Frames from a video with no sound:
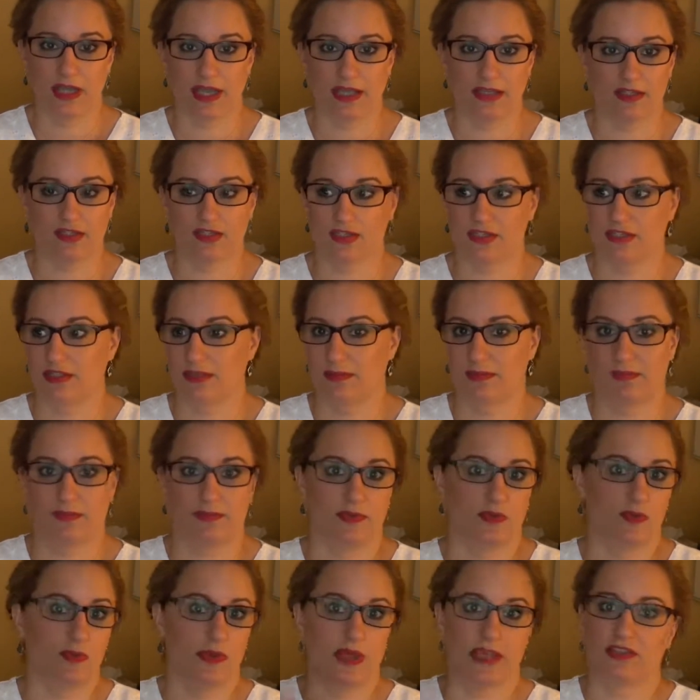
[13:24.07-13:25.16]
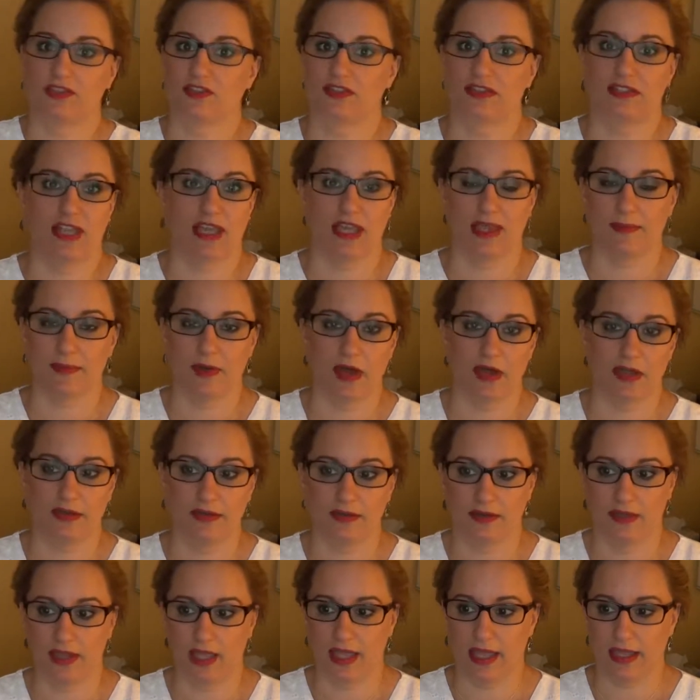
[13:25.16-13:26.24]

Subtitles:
and just the weight just came on.